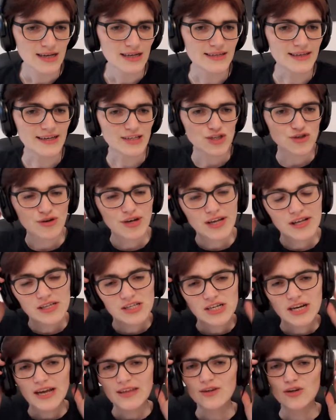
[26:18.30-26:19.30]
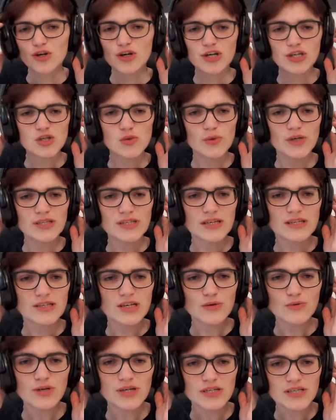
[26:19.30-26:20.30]
Yeah, stringing together crosswords that
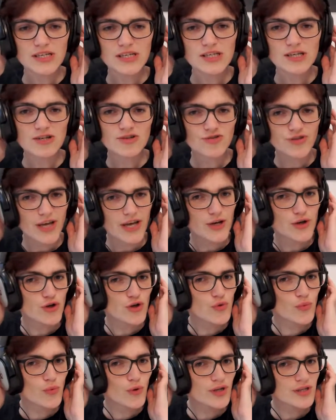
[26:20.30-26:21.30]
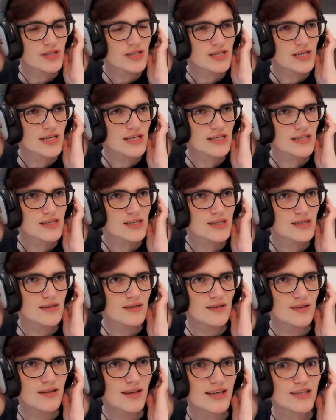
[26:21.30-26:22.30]
don't exist to create new ones is
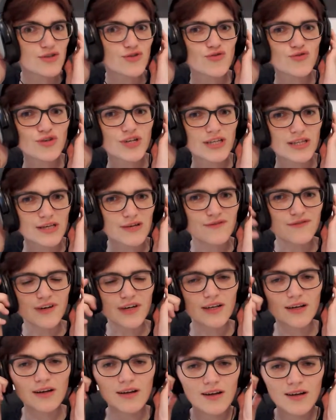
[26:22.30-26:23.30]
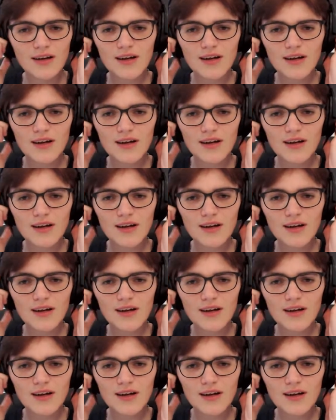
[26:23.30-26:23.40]
really fun,